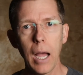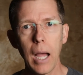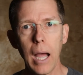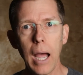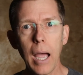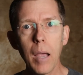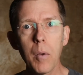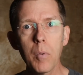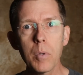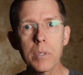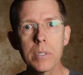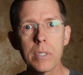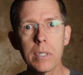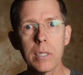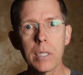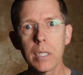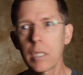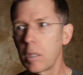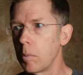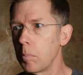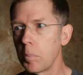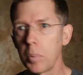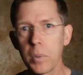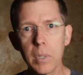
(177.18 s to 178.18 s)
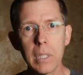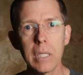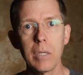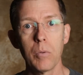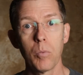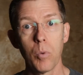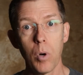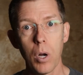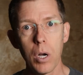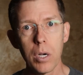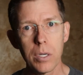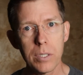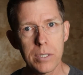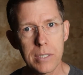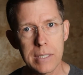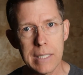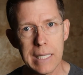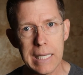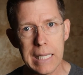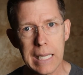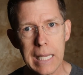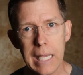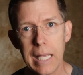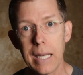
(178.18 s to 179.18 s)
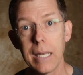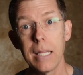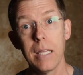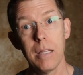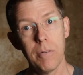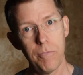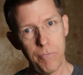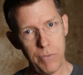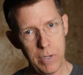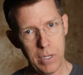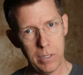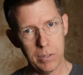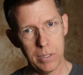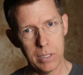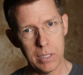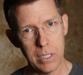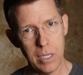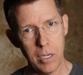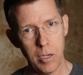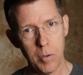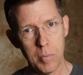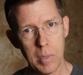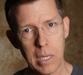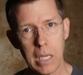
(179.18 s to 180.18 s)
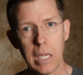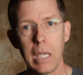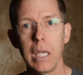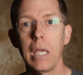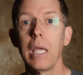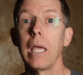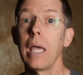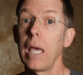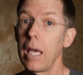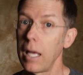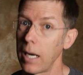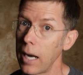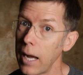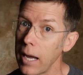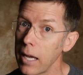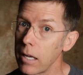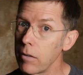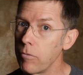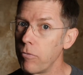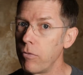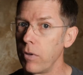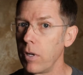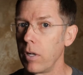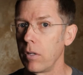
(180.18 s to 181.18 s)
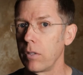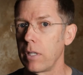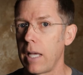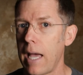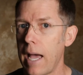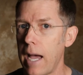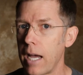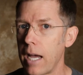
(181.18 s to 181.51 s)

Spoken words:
I was in the complete wrong city, and he'd failed to tell me. And I had failed to